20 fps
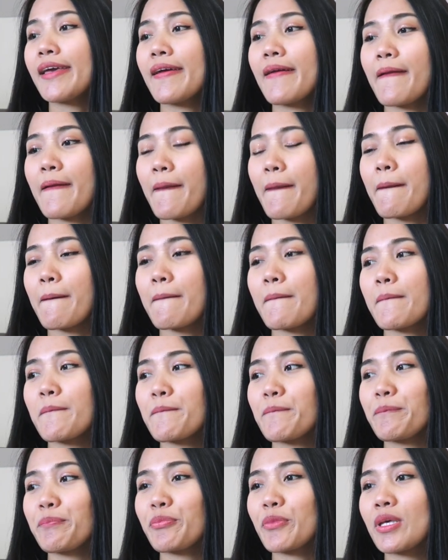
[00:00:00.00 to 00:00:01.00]

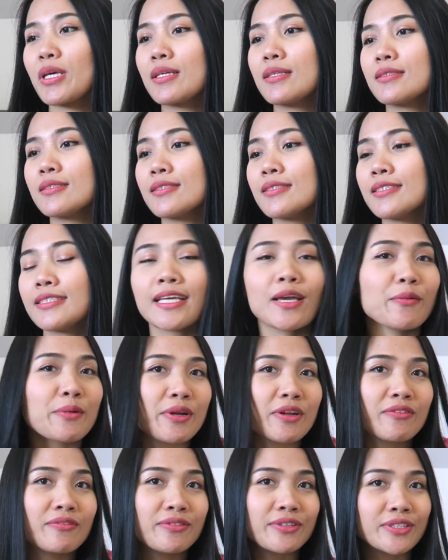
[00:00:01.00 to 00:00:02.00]
And yeah,
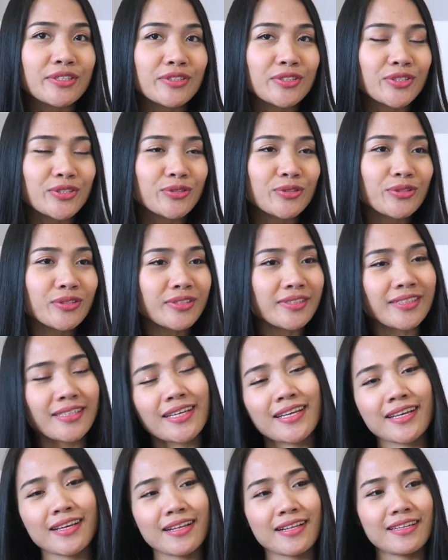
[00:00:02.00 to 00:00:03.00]
without further ado,
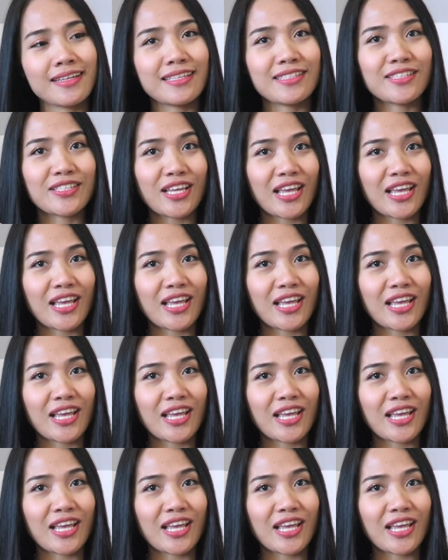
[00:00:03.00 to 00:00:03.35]
let's